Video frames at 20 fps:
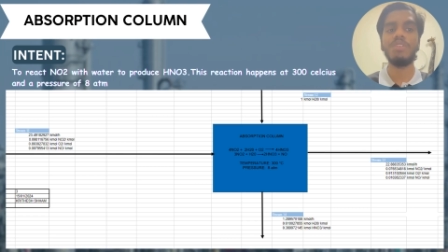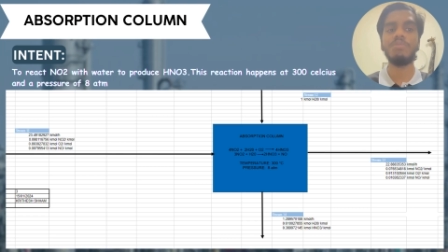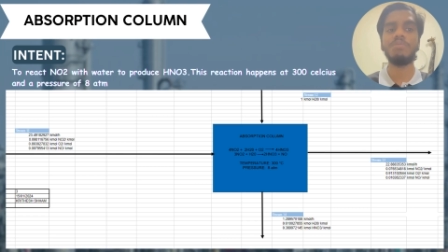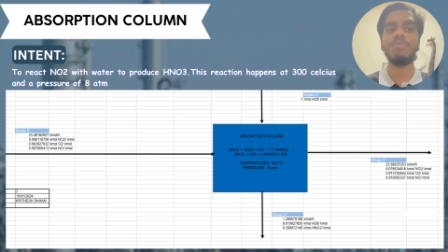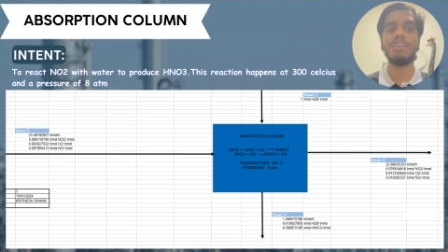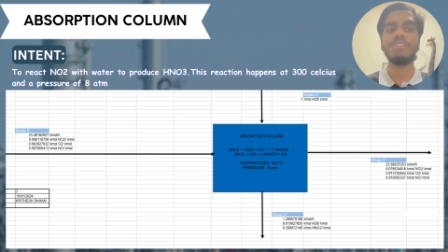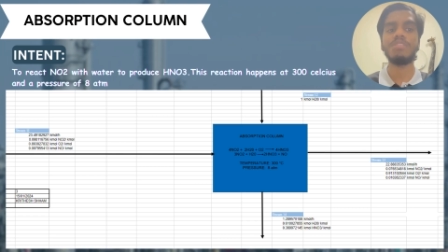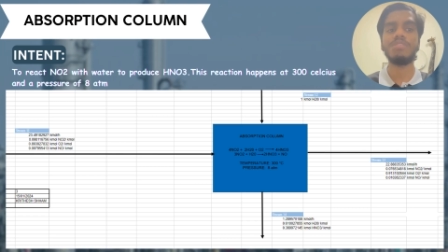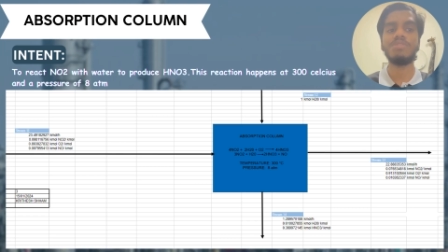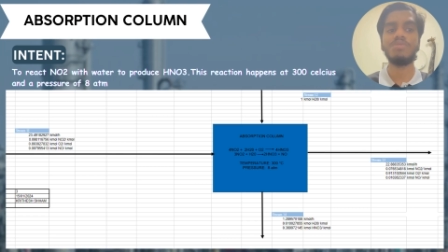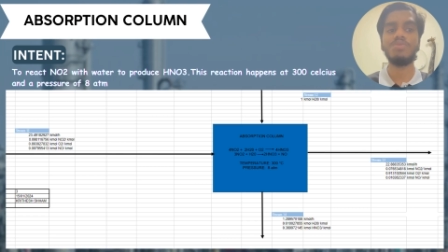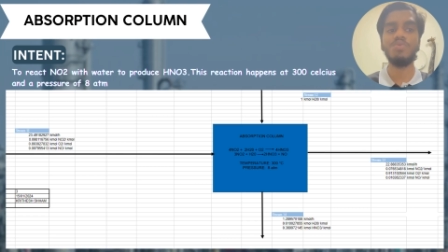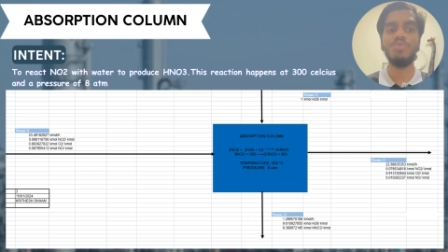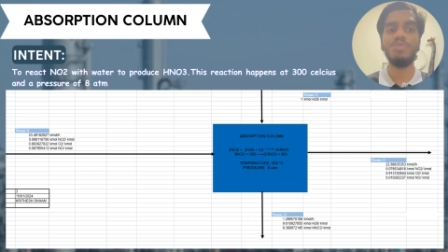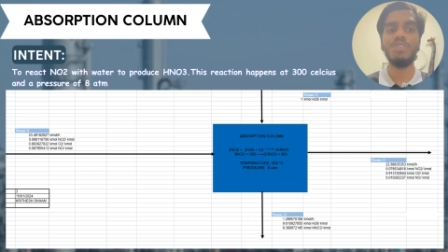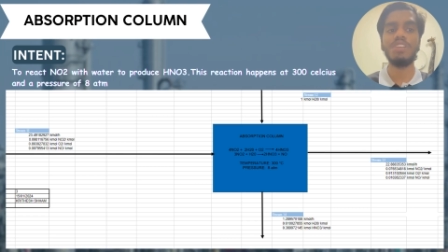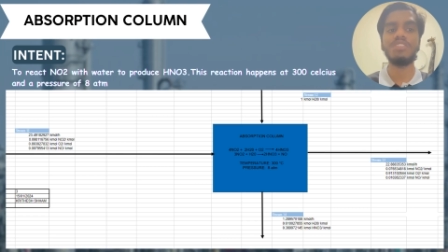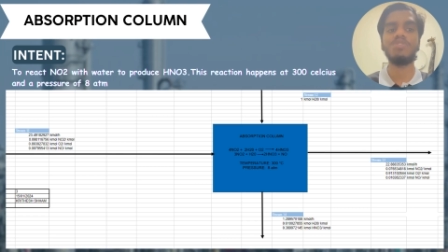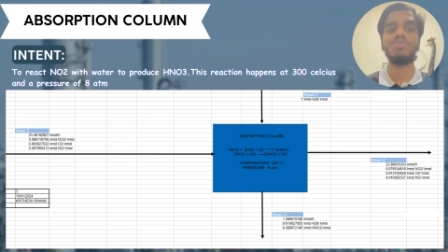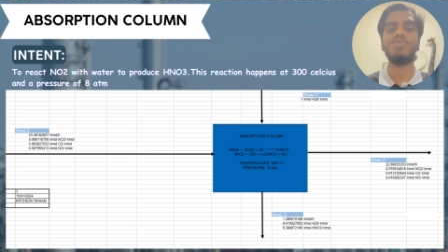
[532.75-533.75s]
plus
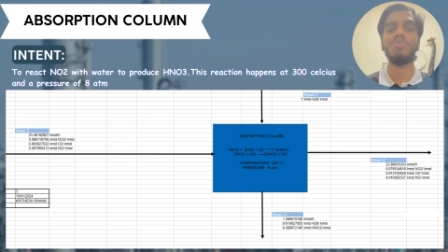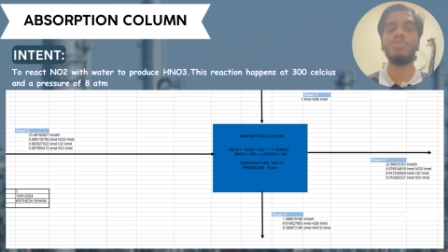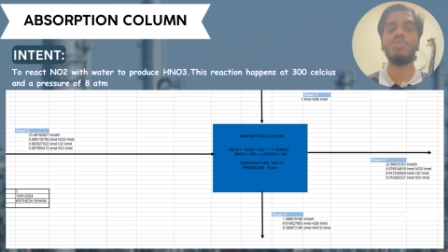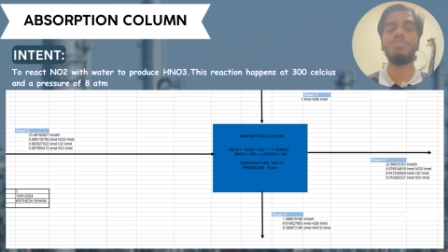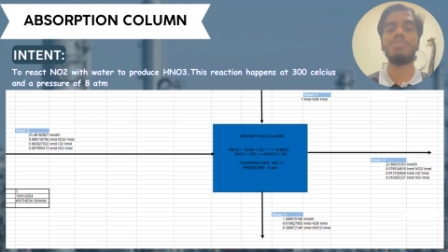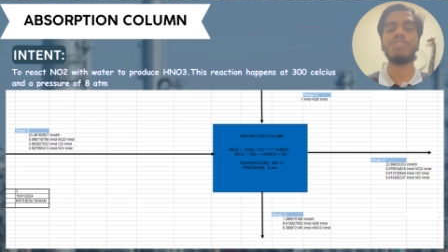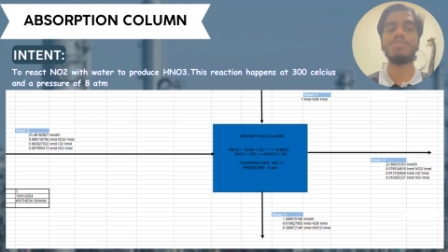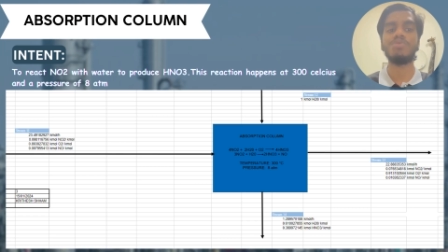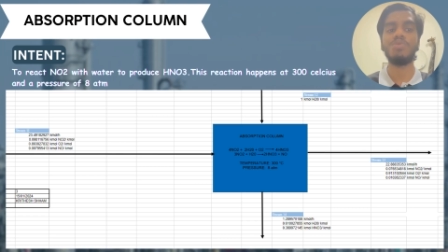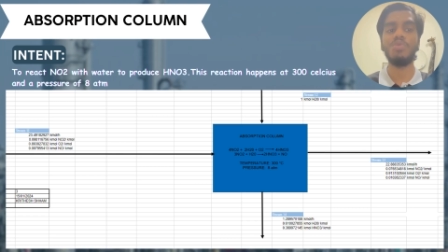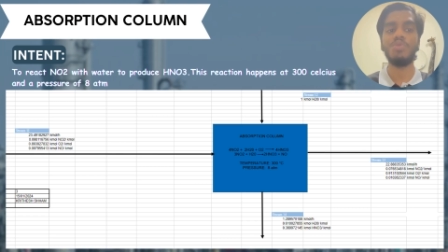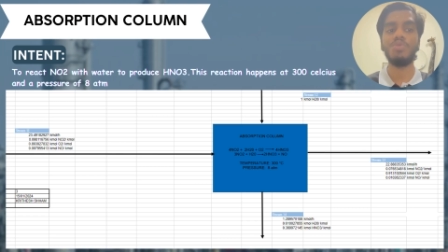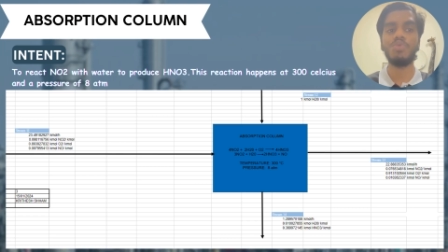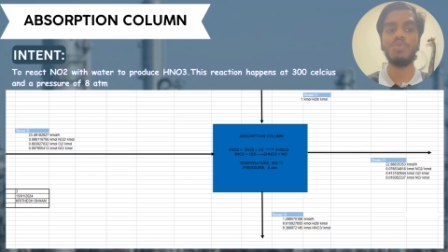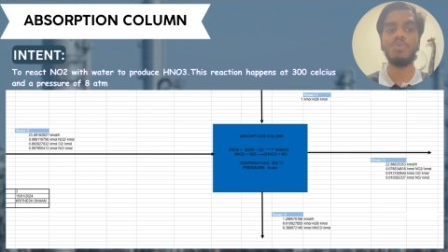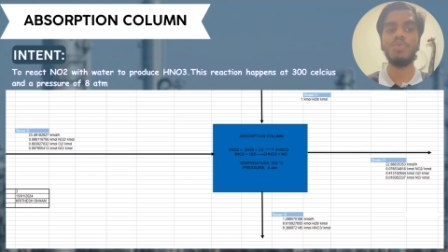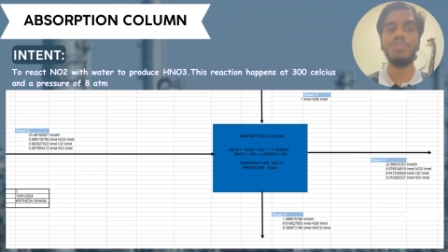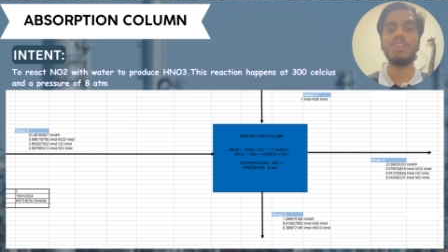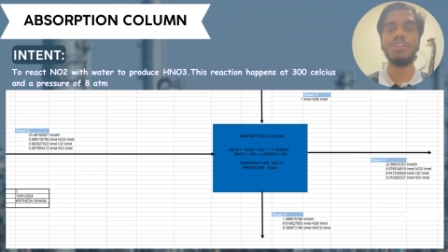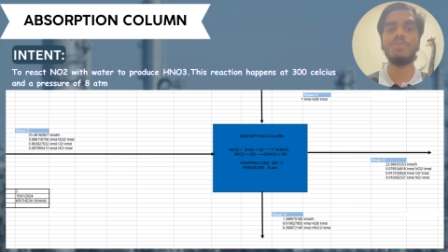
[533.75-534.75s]
2H2O plus
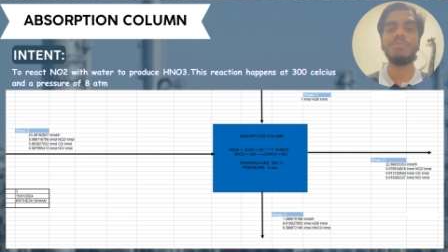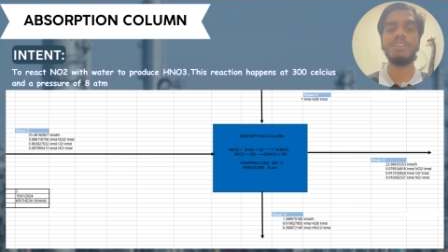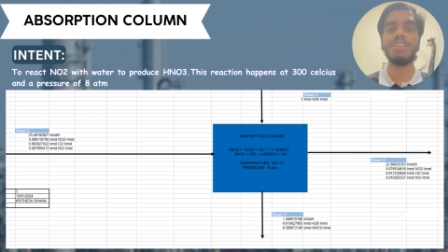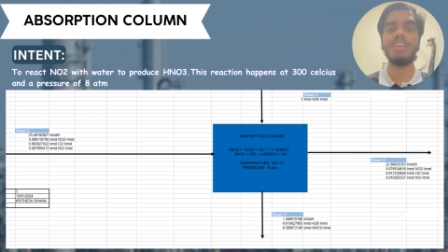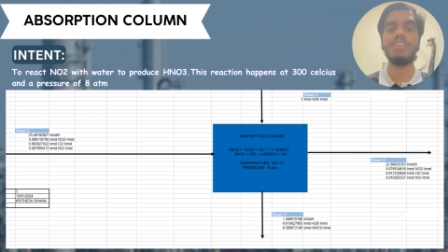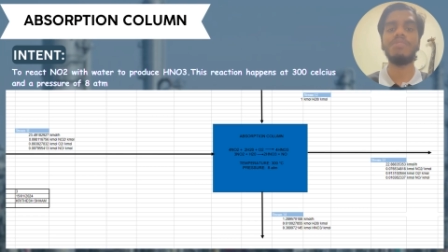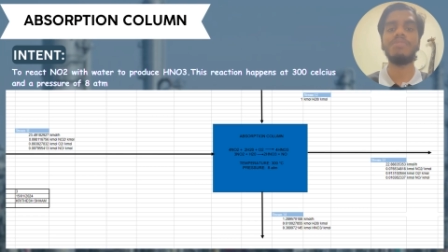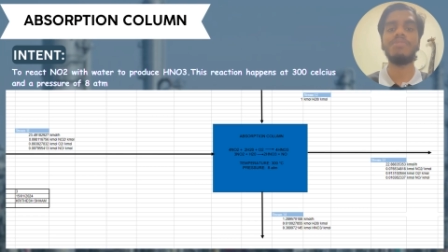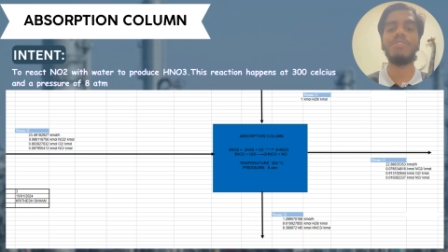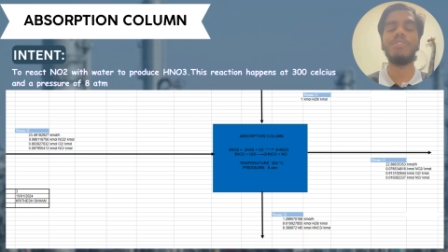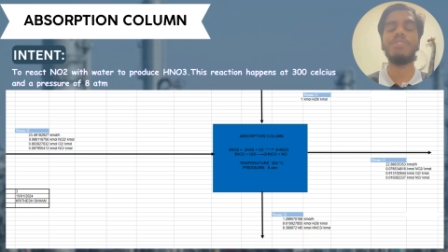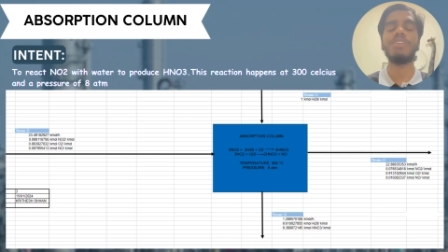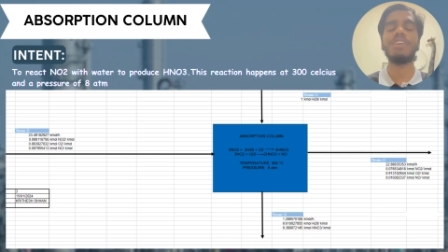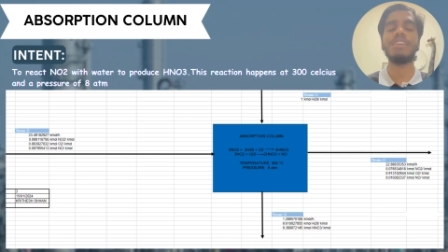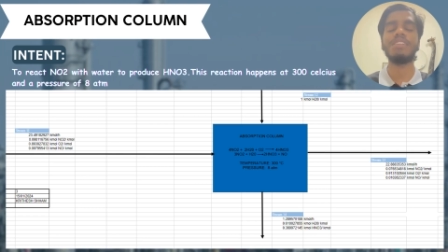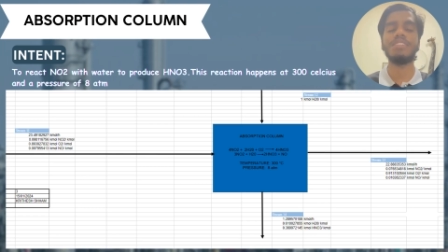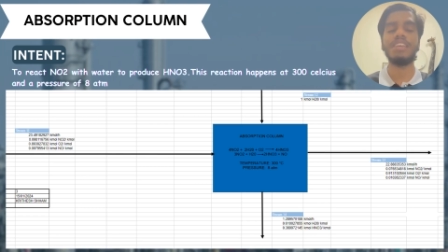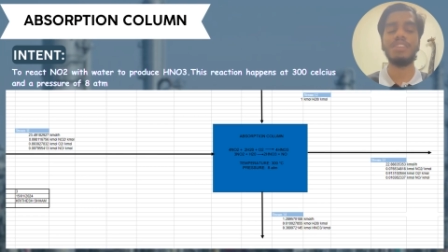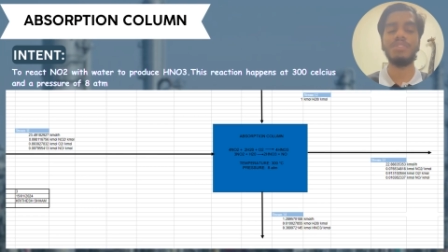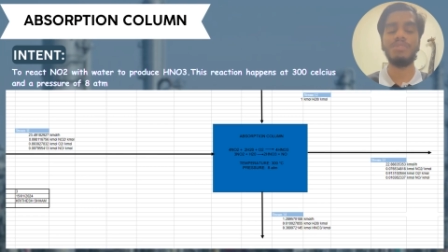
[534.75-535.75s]
O2, we get
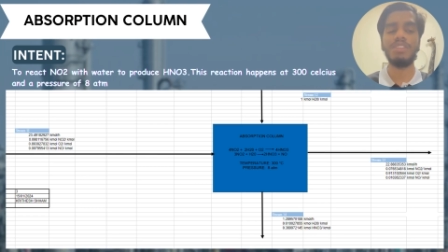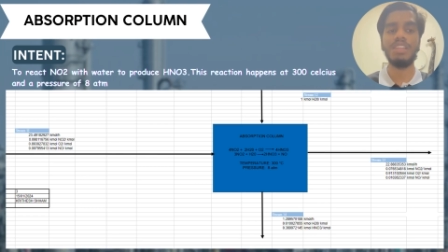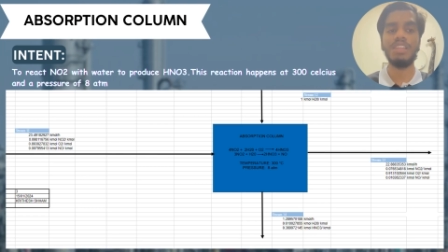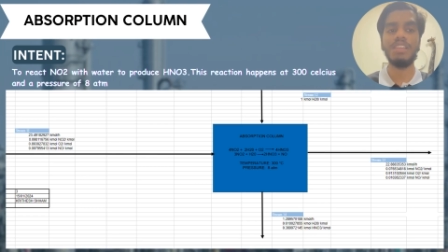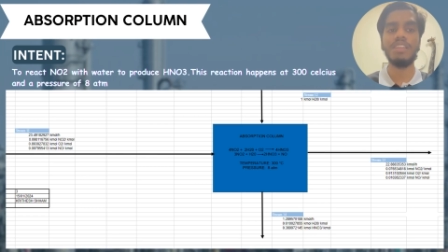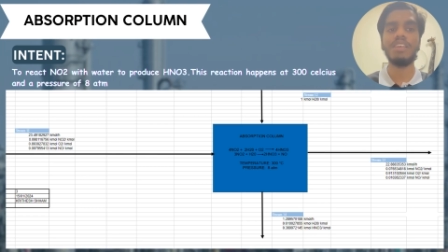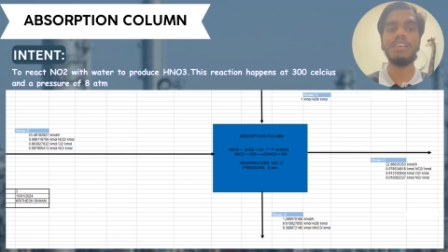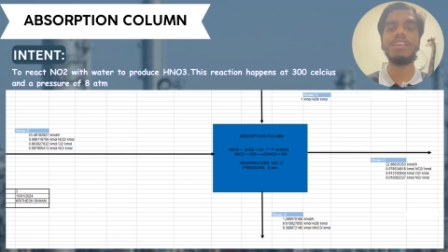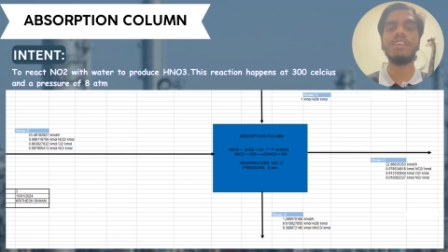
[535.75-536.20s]
4HNO3.